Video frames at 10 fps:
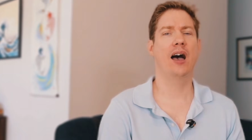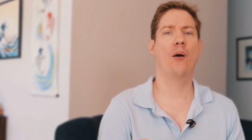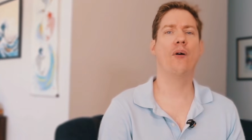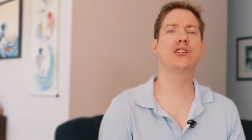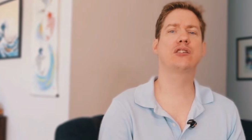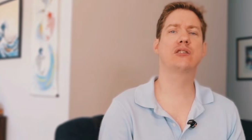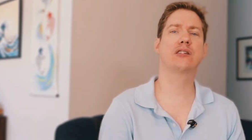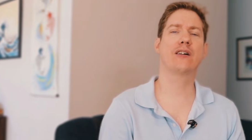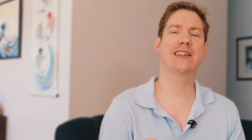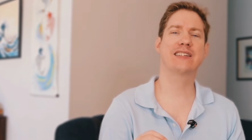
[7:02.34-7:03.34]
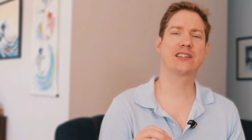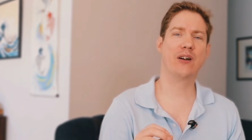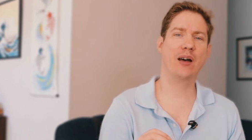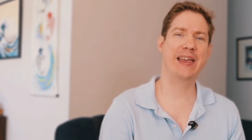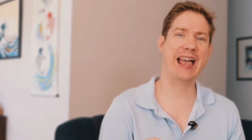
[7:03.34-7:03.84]
I want you to start
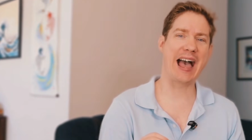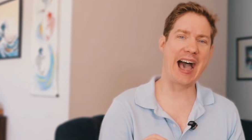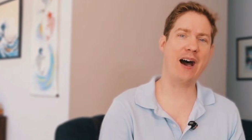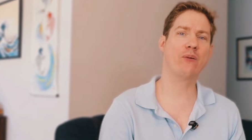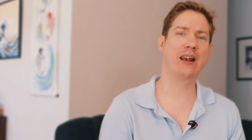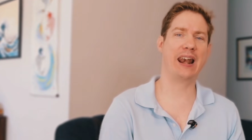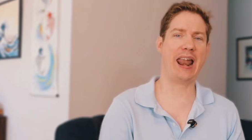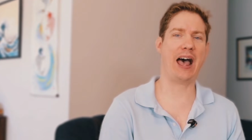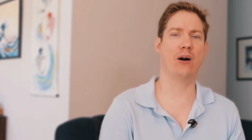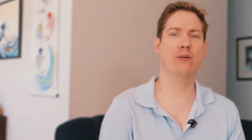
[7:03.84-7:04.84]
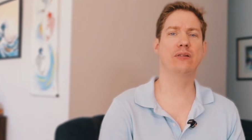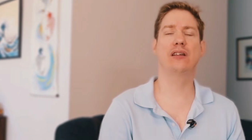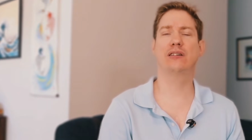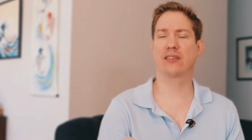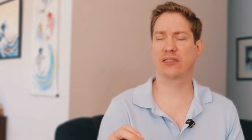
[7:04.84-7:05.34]
describing out loud
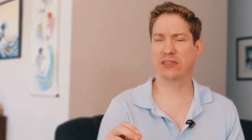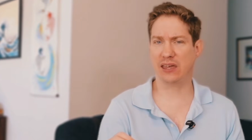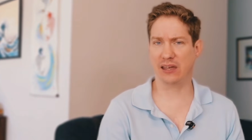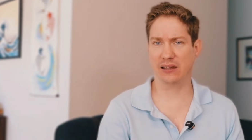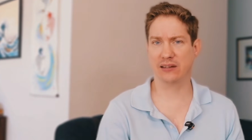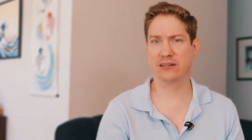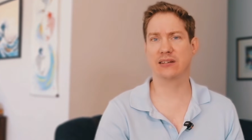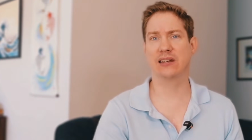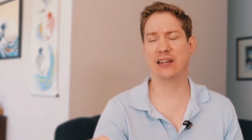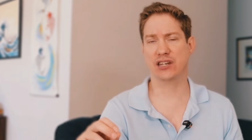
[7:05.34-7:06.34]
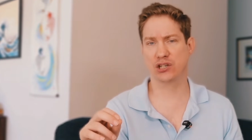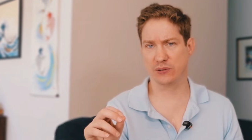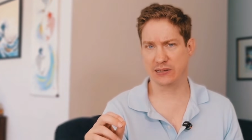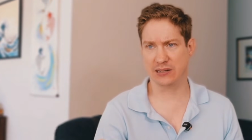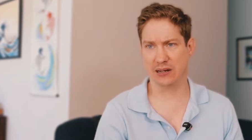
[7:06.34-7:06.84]
the things that
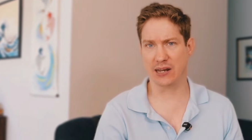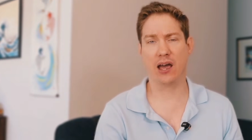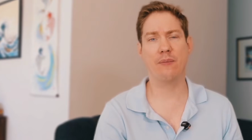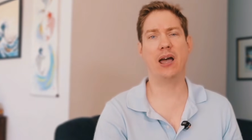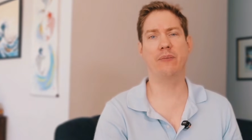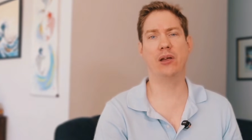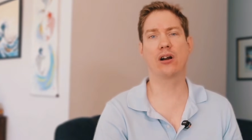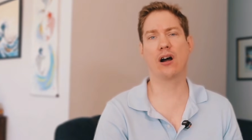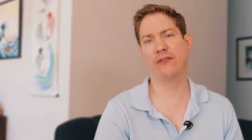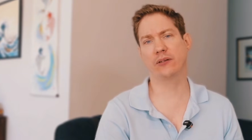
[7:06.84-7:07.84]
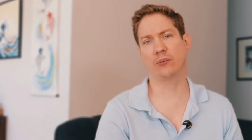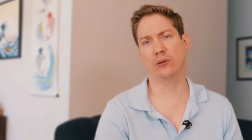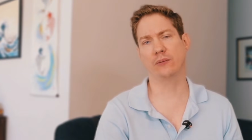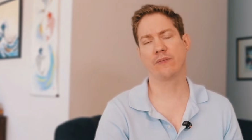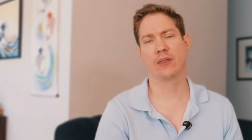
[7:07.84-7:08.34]
you see. Now, it might be
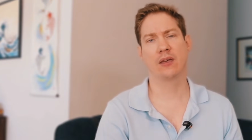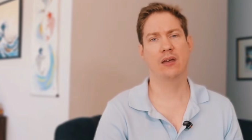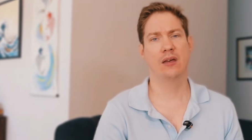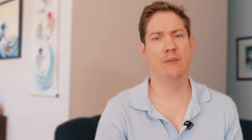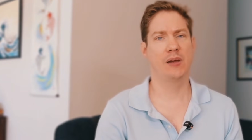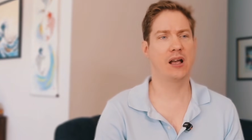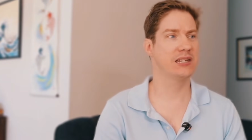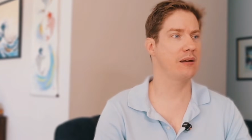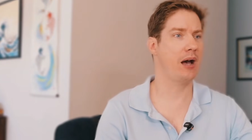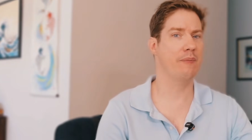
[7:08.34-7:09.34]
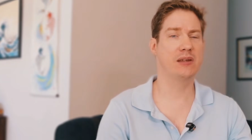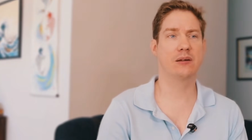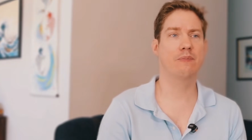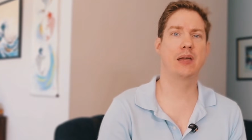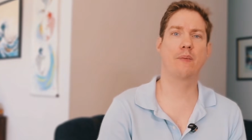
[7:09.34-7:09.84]
uncomfortable because there might be
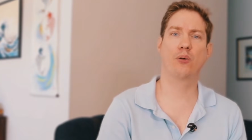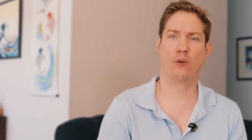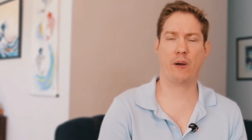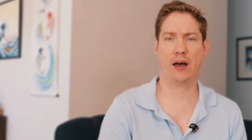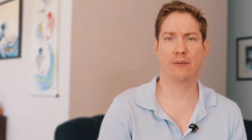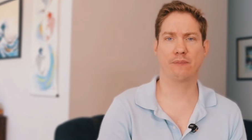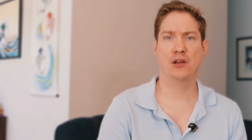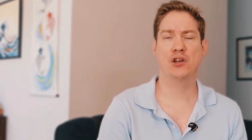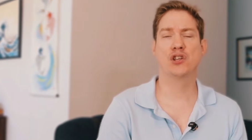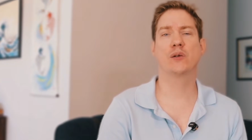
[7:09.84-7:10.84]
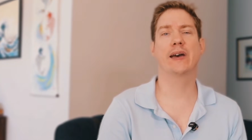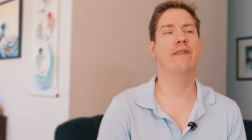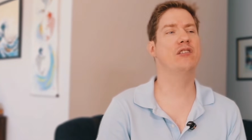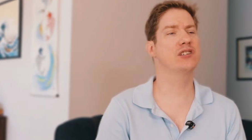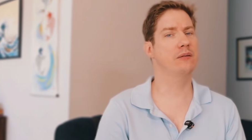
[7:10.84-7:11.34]
some people around. So
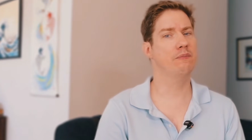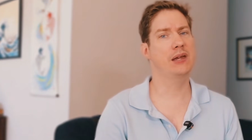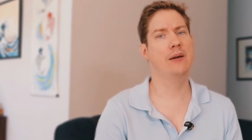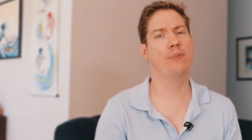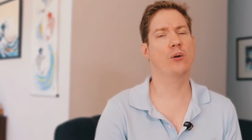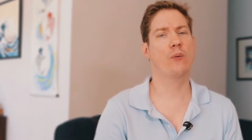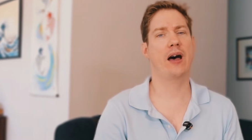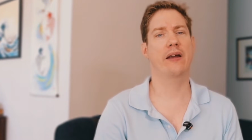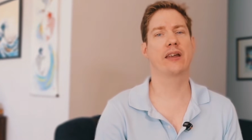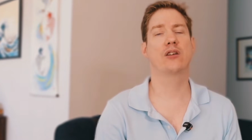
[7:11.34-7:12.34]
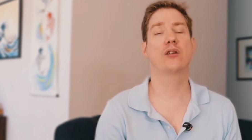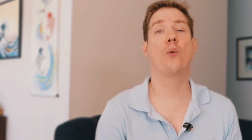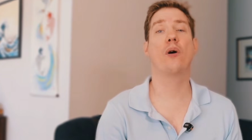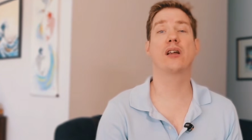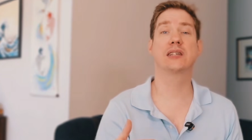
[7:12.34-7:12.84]
if there's some people around and you
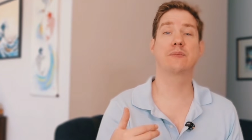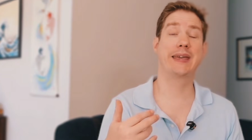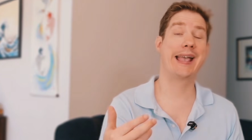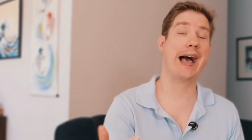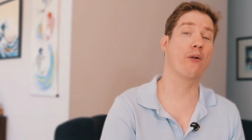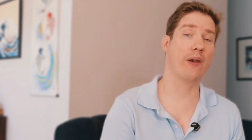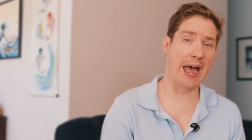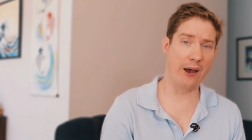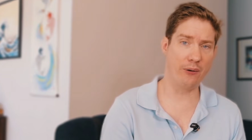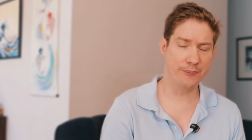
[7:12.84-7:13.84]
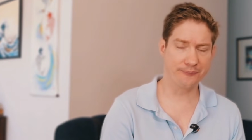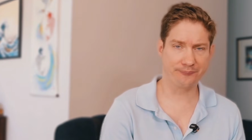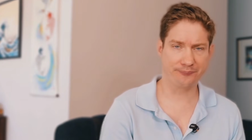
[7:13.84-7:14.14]
don't want to speak out loud,